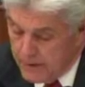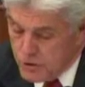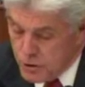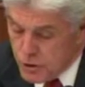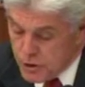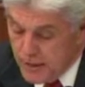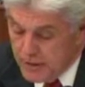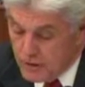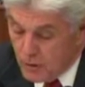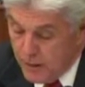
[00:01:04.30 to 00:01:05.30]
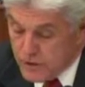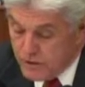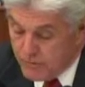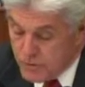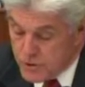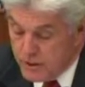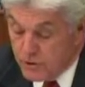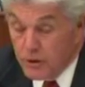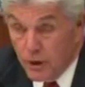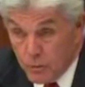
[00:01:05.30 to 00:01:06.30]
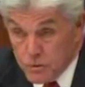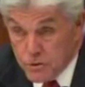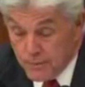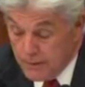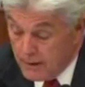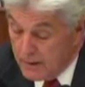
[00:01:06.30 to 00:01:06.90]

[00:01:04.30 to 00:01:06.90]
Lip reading: that you stated in questioning from Senator Coates,